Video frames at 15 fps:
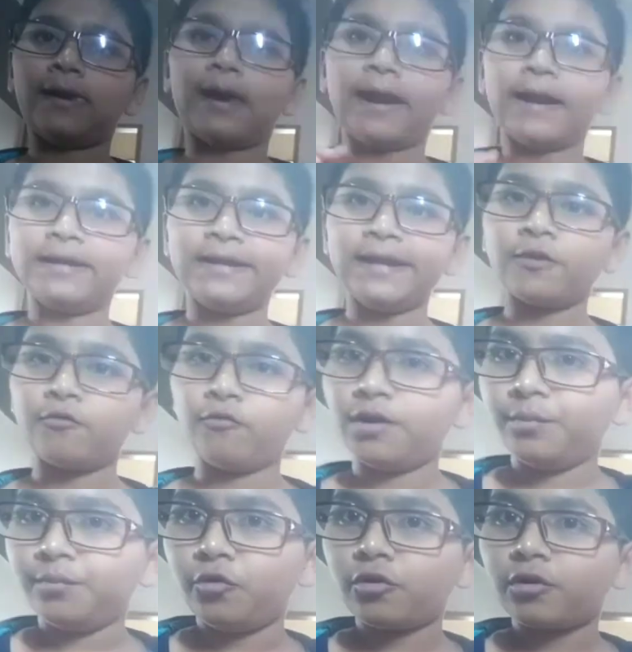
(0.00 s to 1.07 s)
And take one
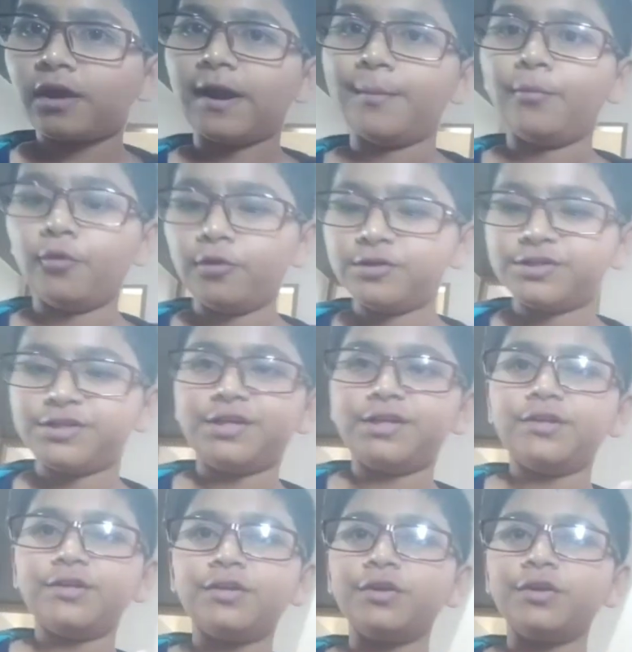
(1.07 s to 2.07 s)
more cardboard sheet